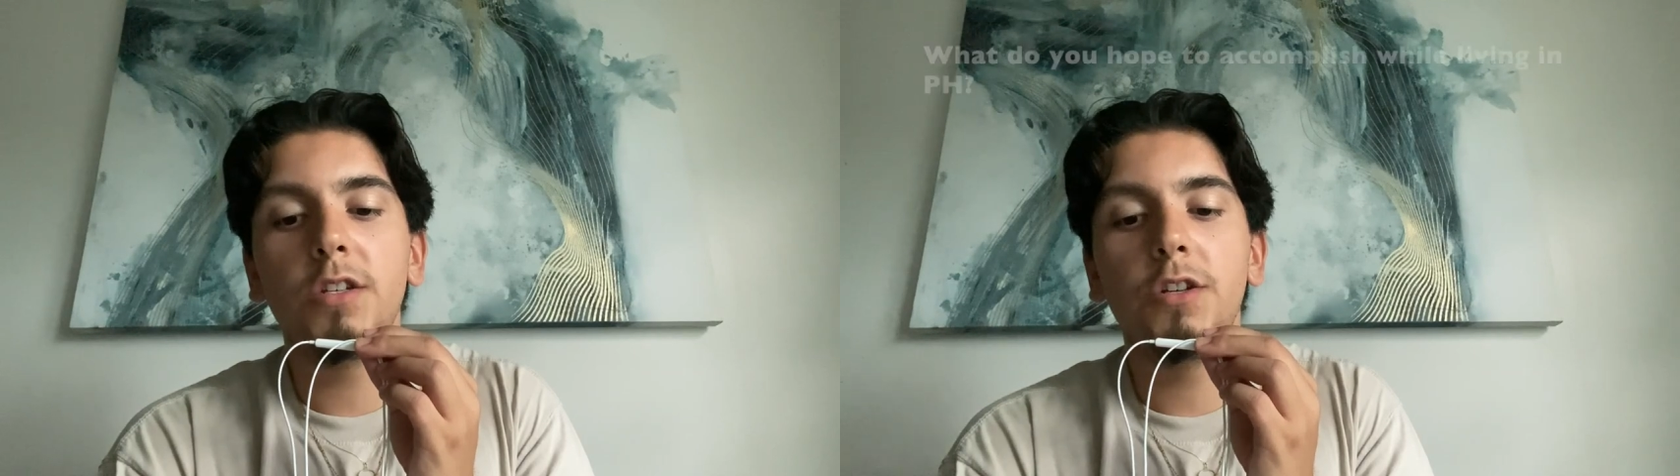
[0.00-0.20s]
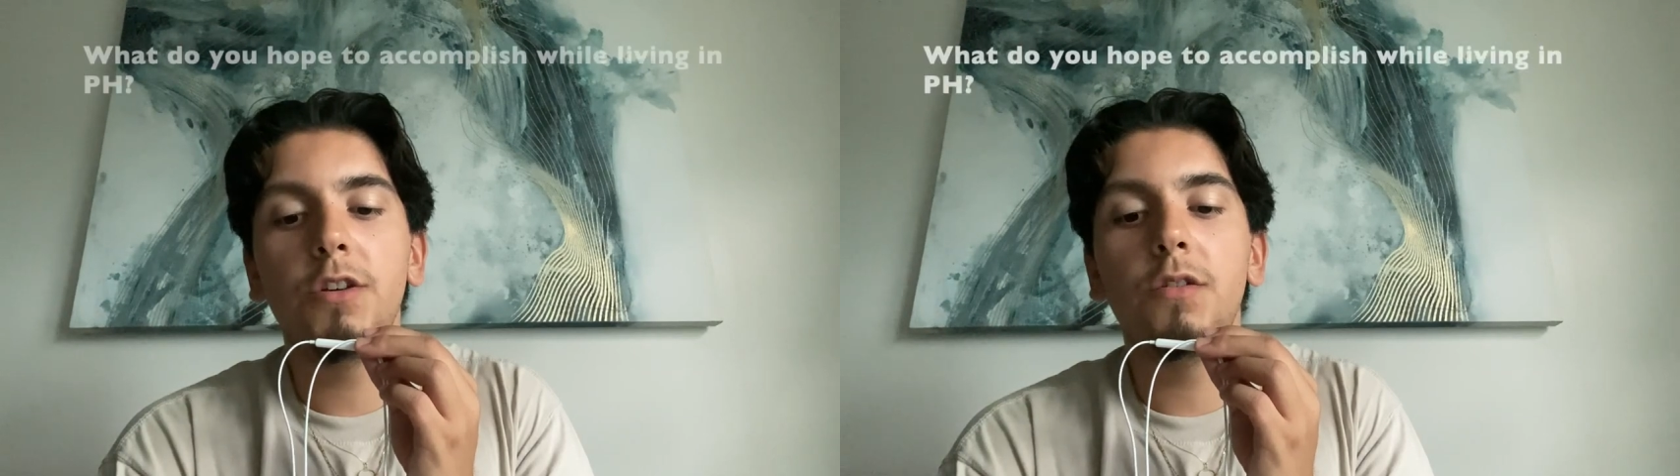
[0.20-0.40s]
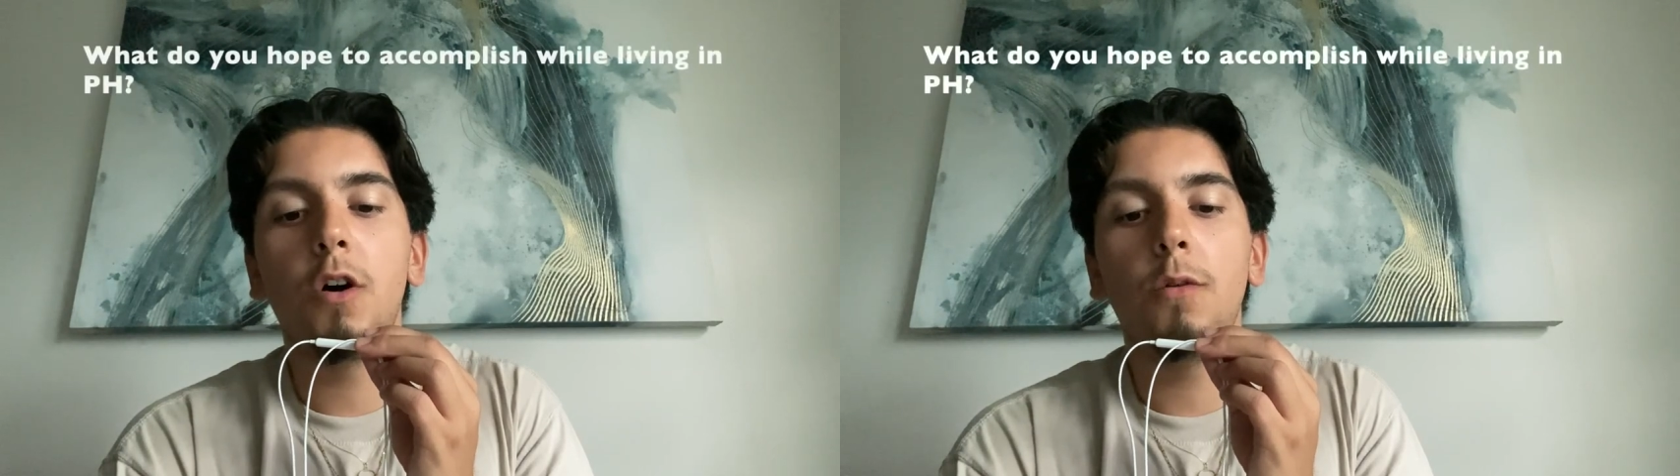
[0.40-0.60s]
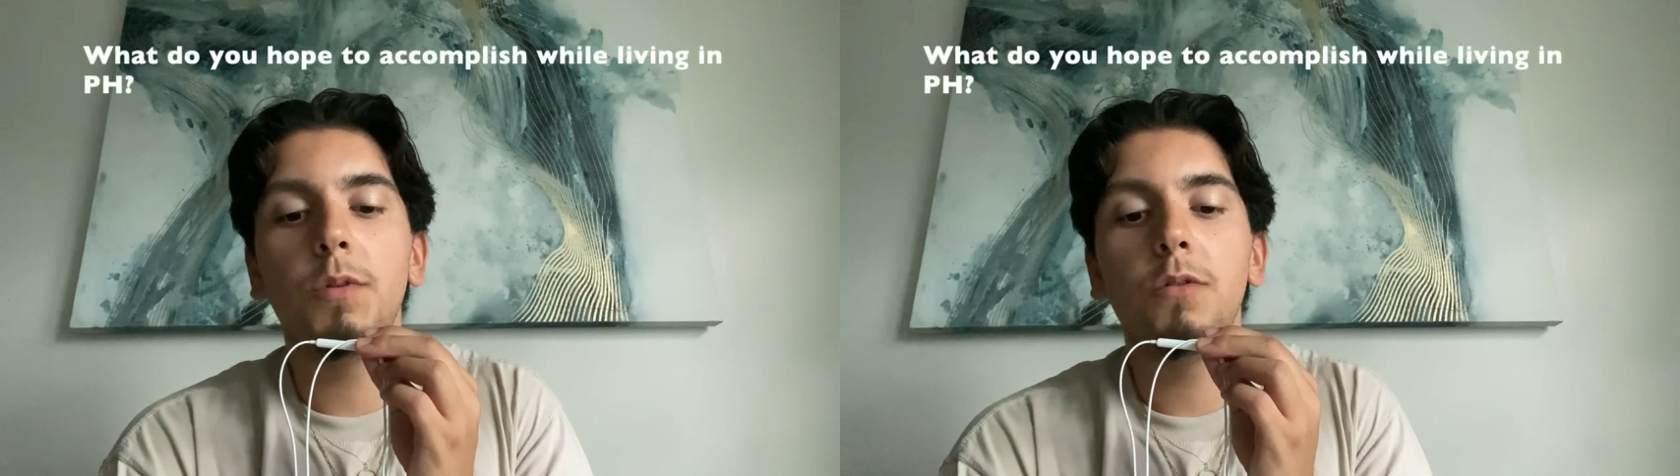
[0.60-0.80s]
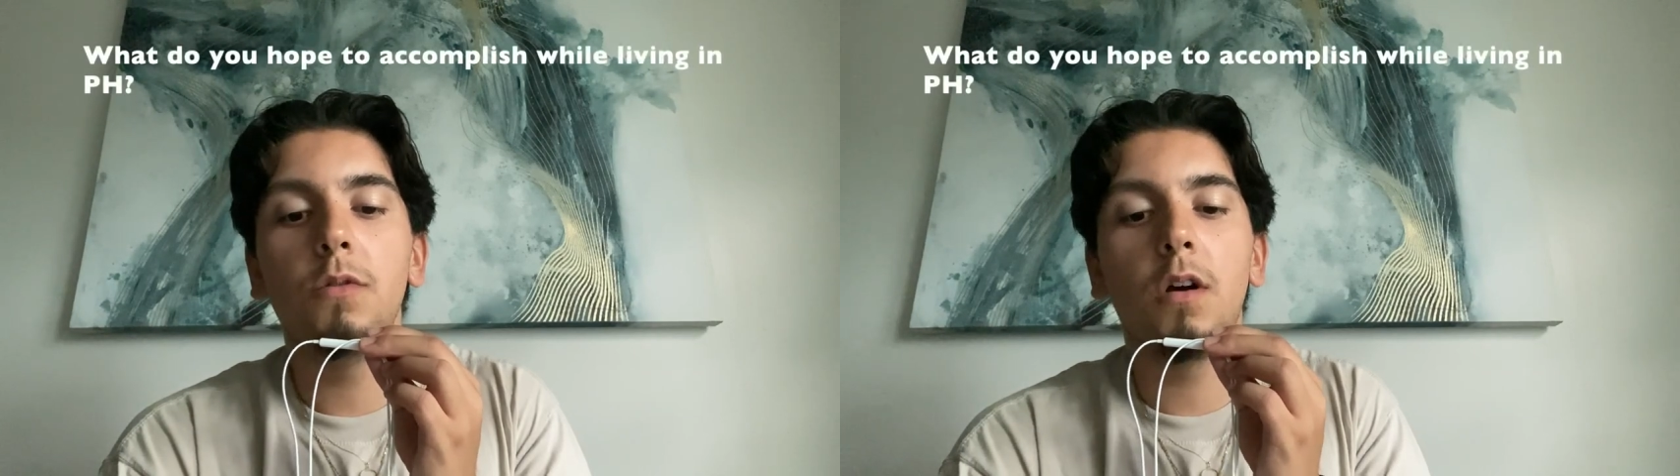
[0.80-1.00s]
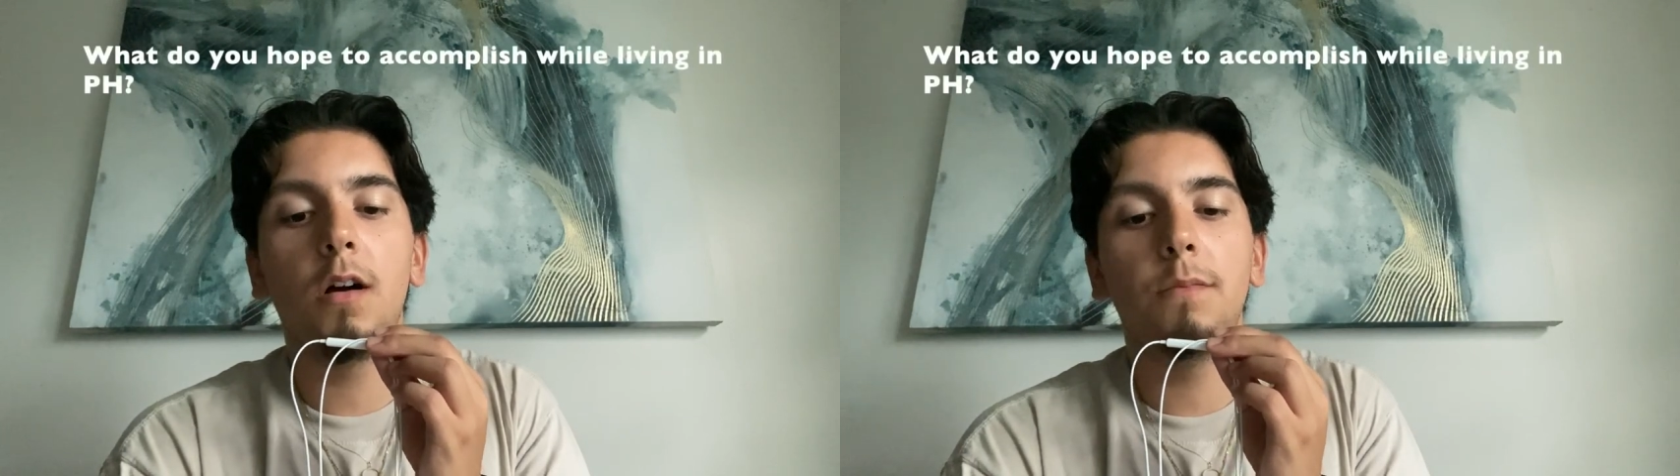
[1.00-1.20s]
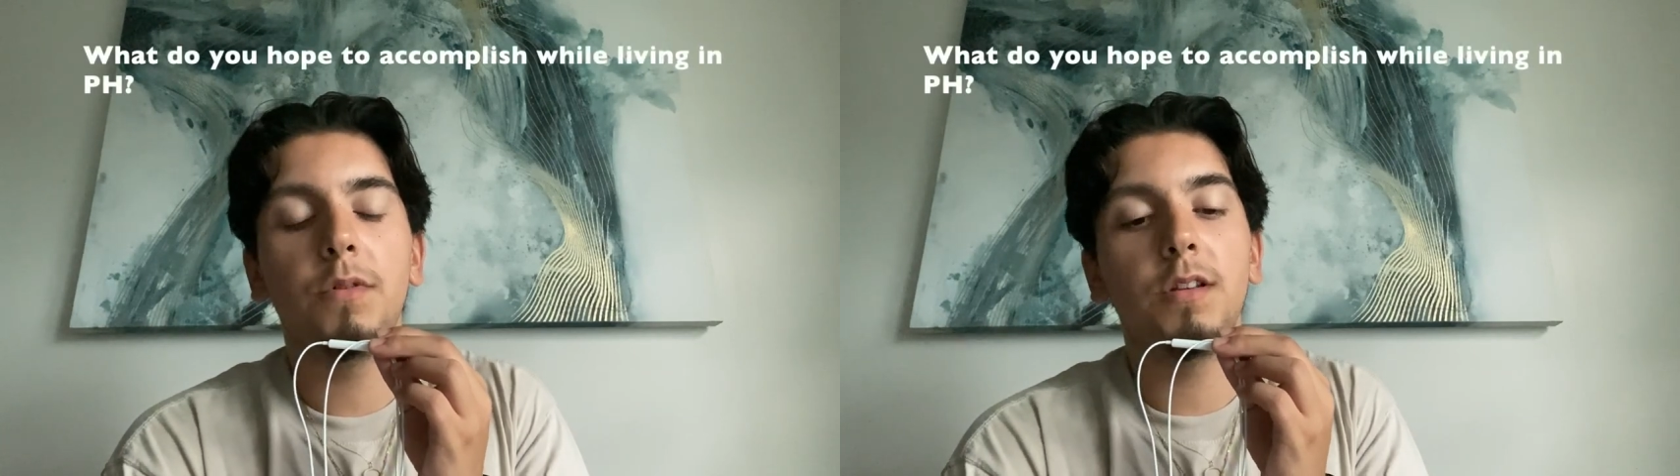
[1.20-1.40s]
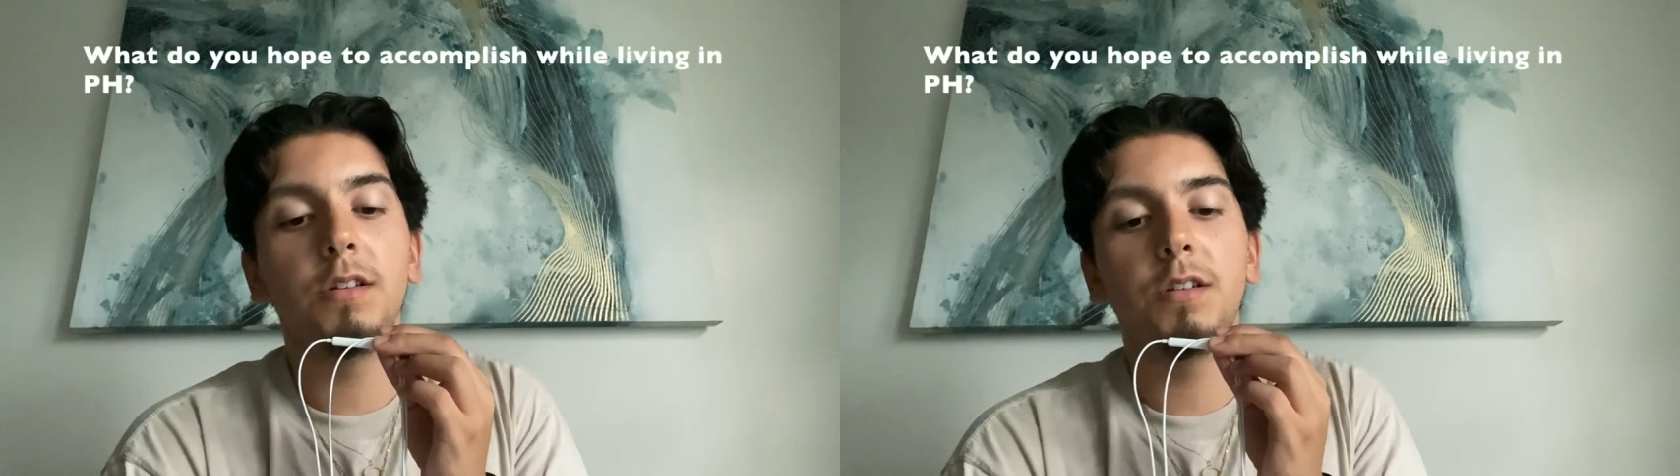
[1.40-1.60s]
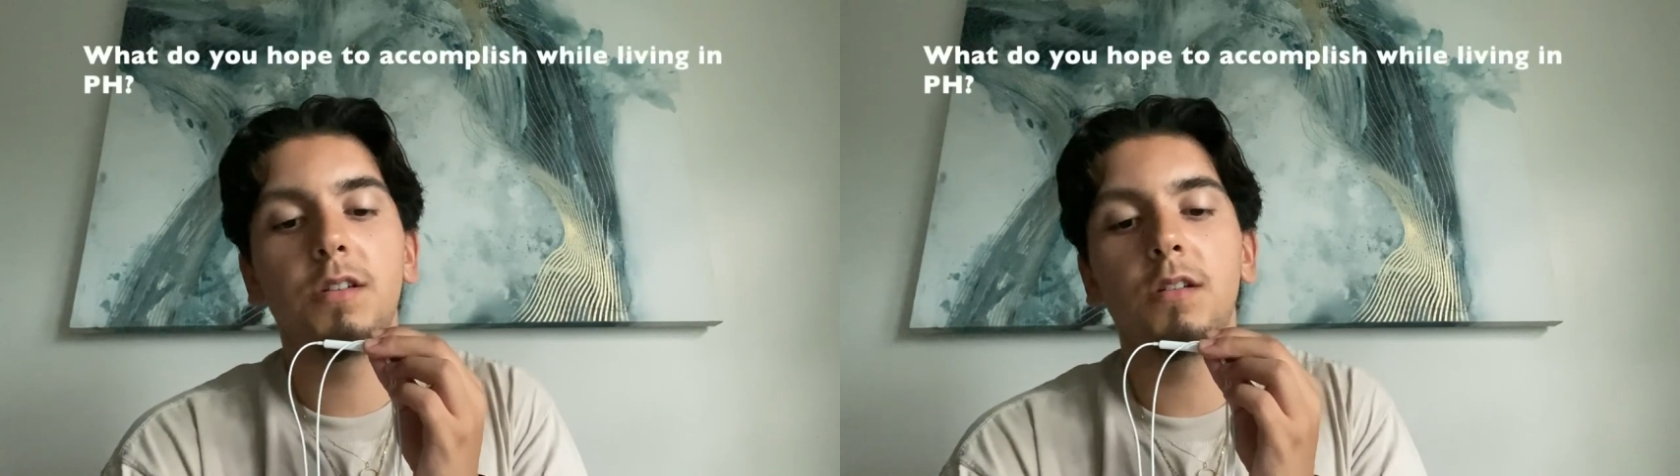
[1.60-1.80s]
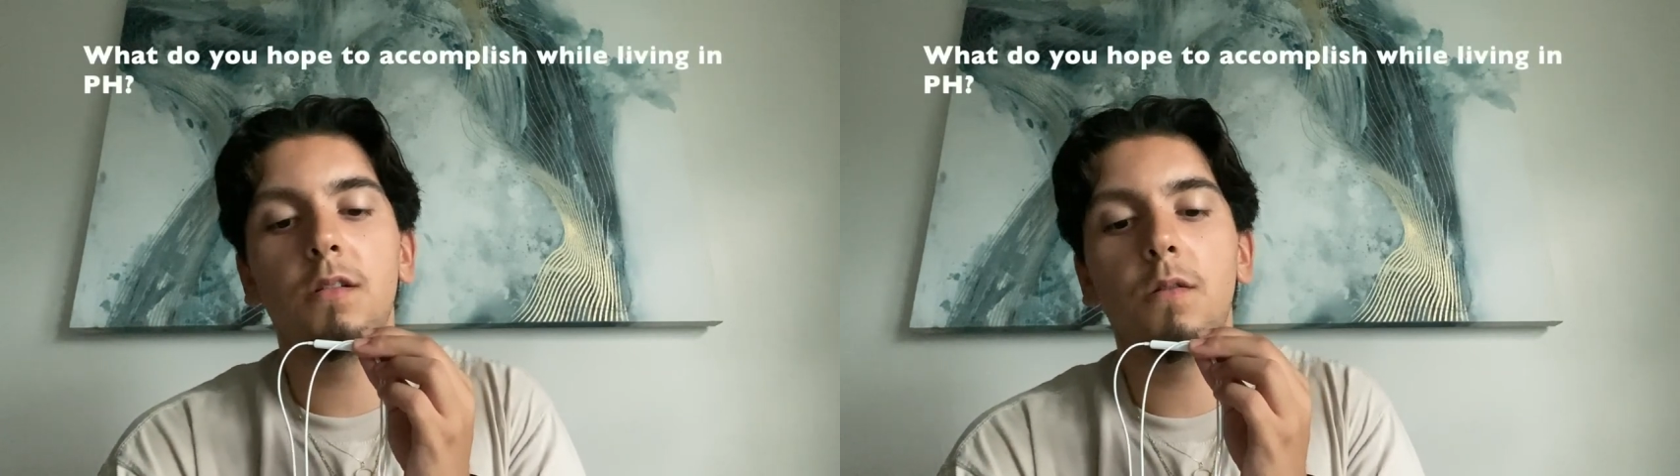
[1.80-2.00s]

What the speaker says: do you hope to accomplish